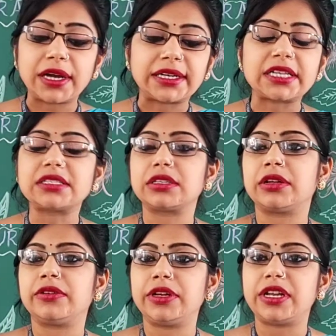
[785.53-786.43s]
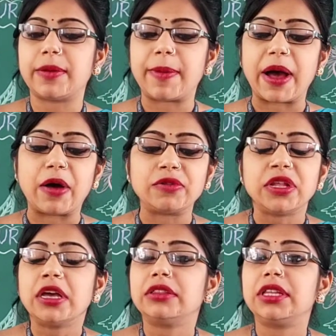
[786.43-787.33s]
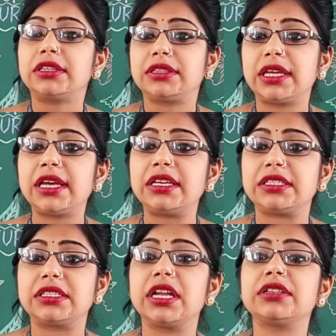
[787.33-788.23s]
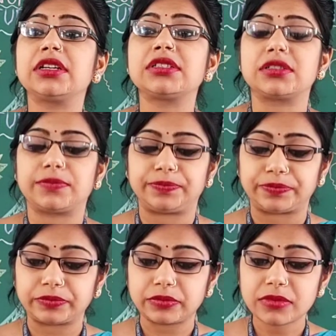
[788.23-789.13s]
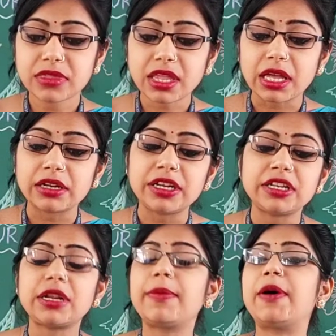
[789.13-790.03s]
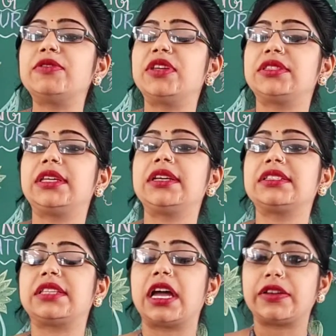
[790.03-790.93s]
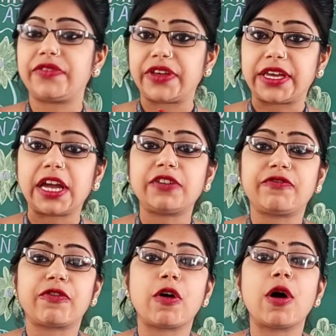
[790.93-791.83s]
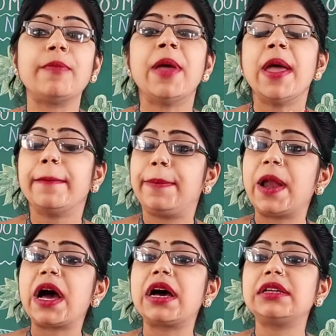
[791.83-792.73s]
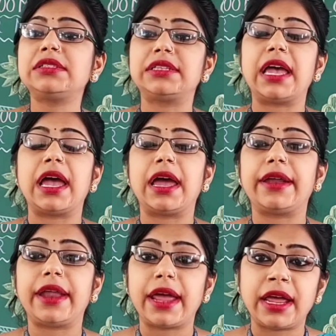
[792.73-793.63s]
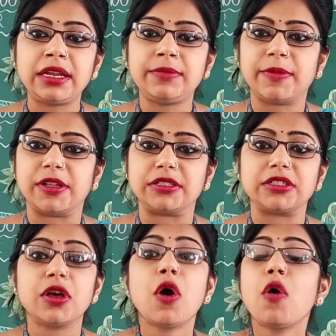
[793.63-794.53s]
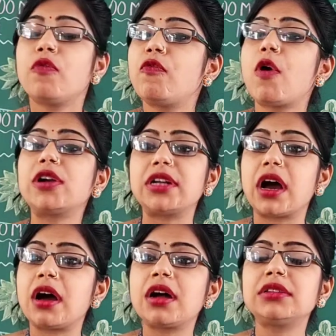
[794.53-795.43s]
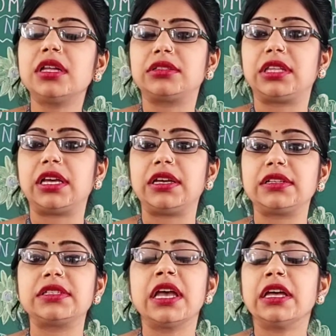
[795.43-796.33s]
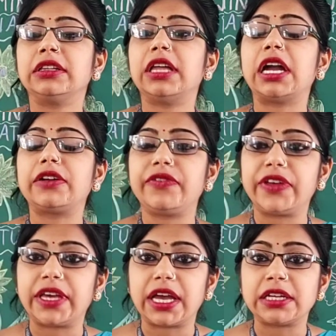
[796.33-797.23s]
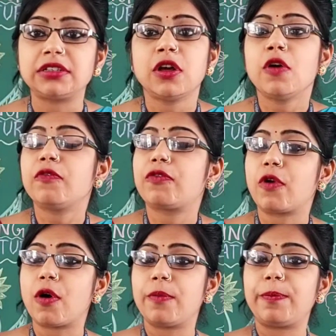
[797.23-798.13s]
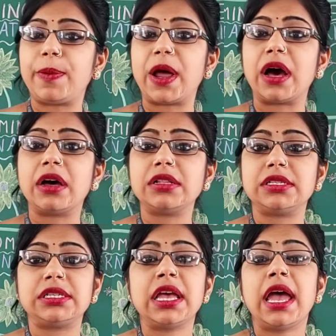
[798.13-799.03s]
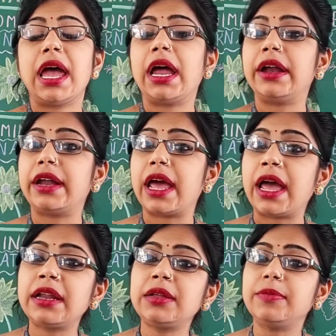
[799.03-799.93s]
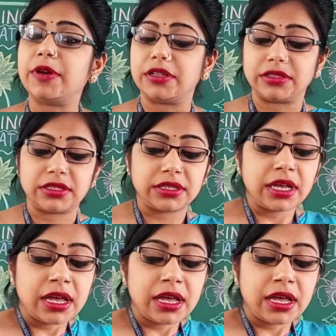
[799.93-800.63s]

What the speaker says: us read about the things. Let us read about the things that we get from plants and animals. What are the things that we get from plants and animals?